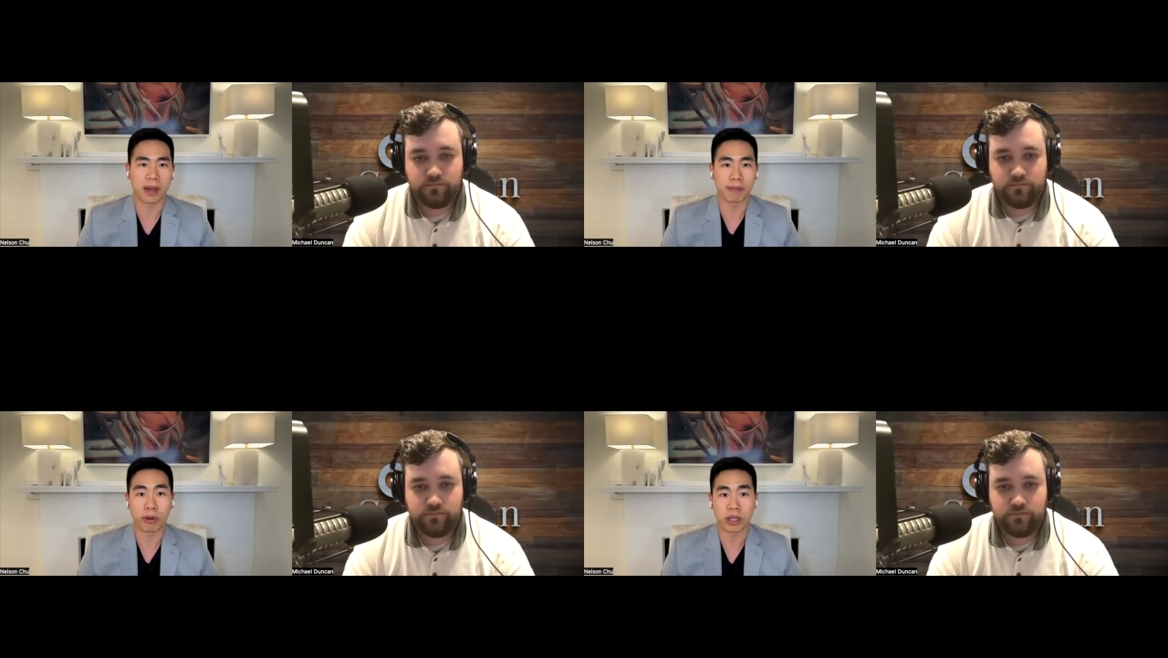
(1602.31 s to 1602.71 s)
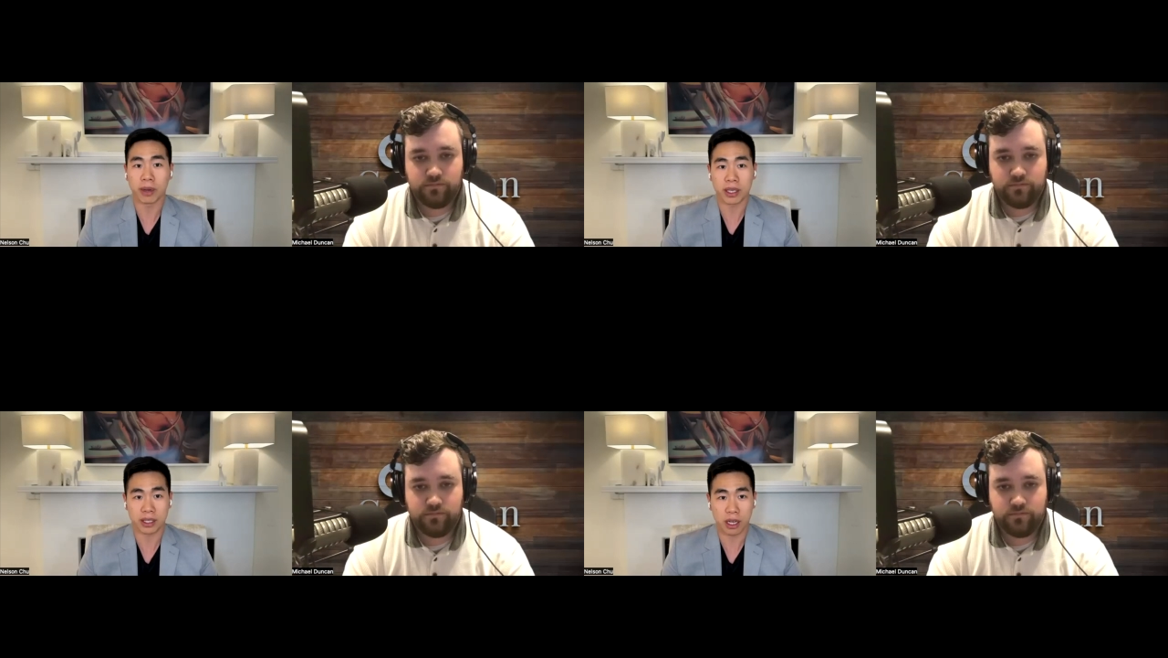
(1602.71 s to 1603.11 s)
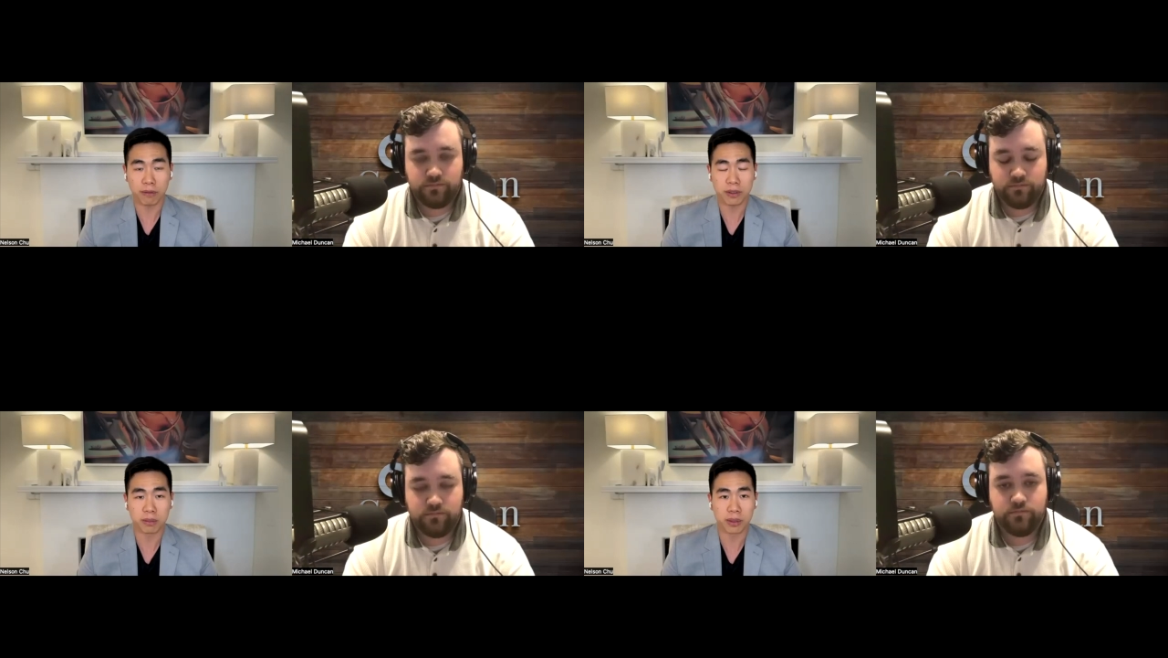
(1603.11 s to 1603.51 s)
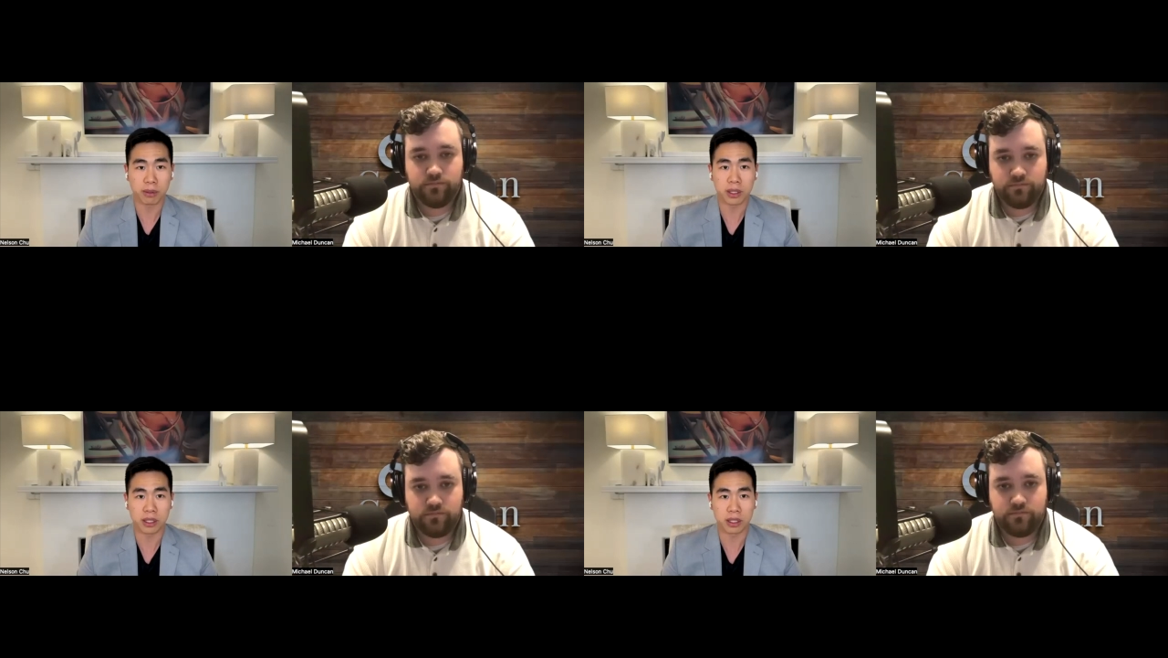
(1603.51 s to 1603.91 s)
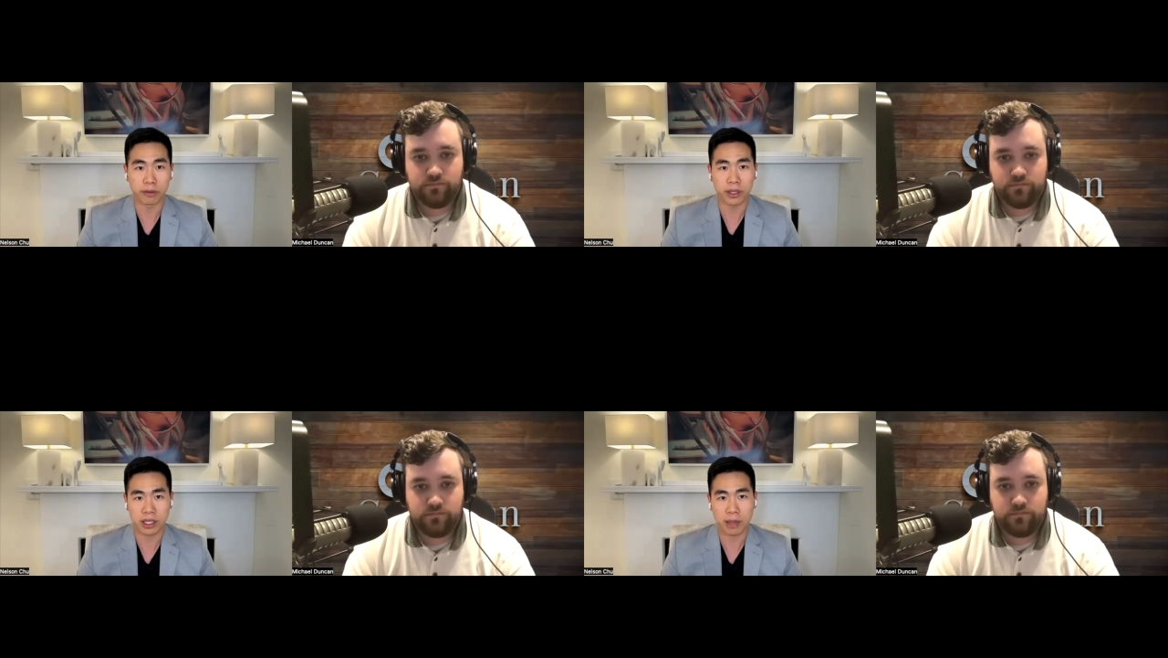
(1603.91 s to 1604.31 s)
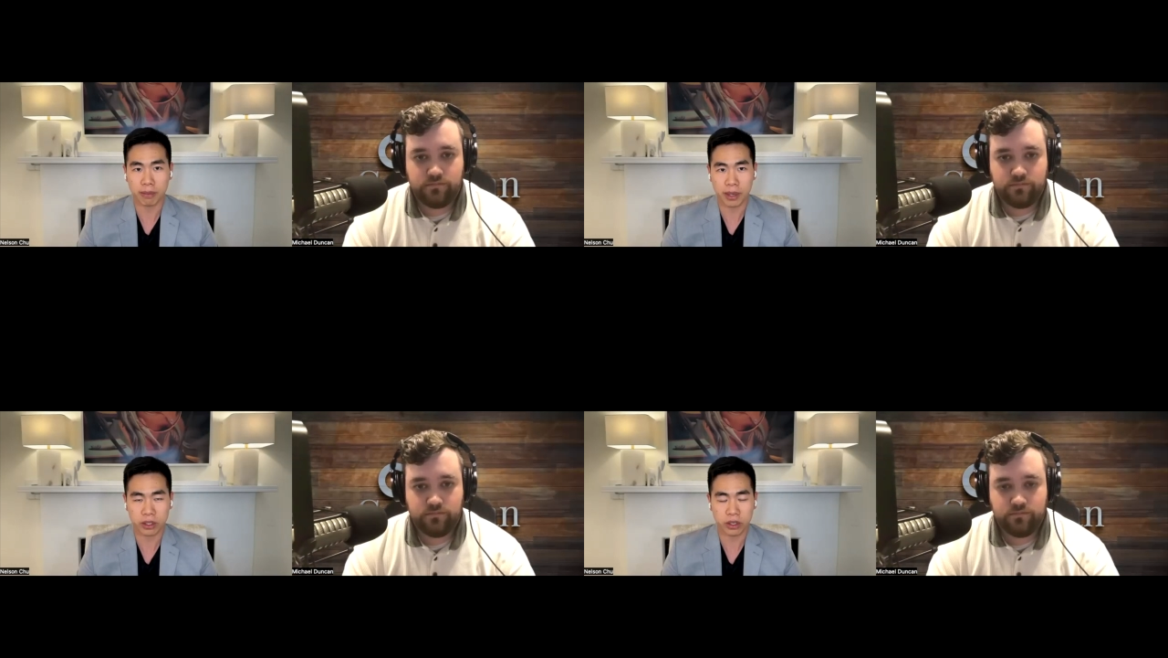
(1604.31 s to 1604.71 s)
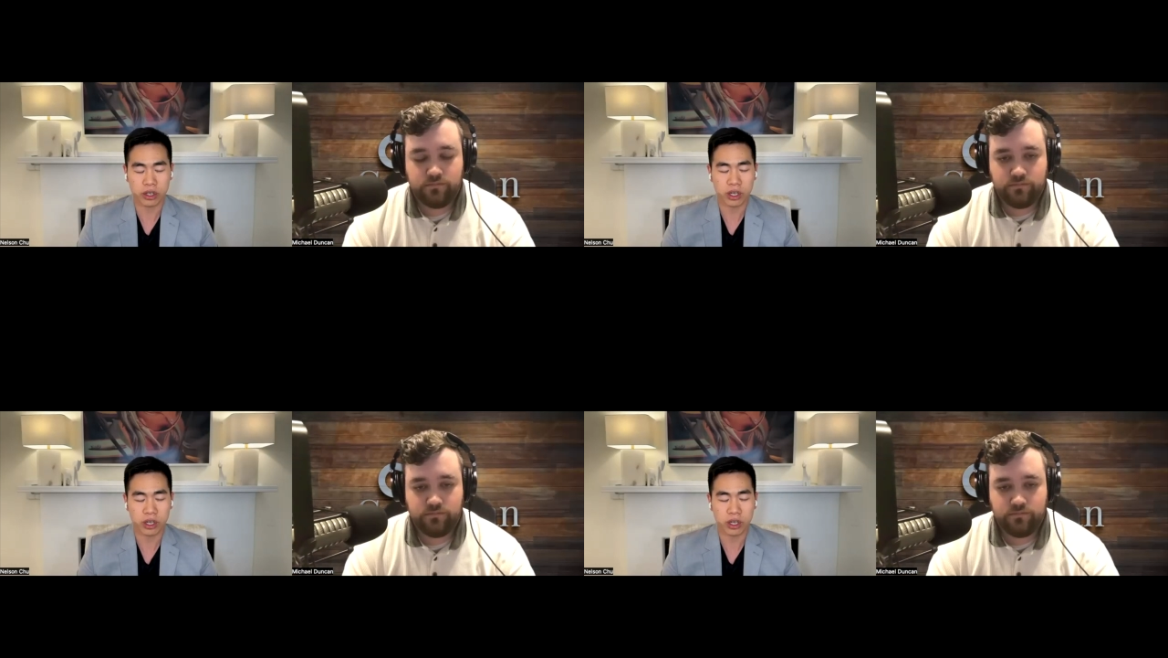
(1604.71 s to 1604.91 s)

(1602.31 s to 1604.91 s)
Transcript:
Speaker 1: both in myself to be able to deliver that type of message,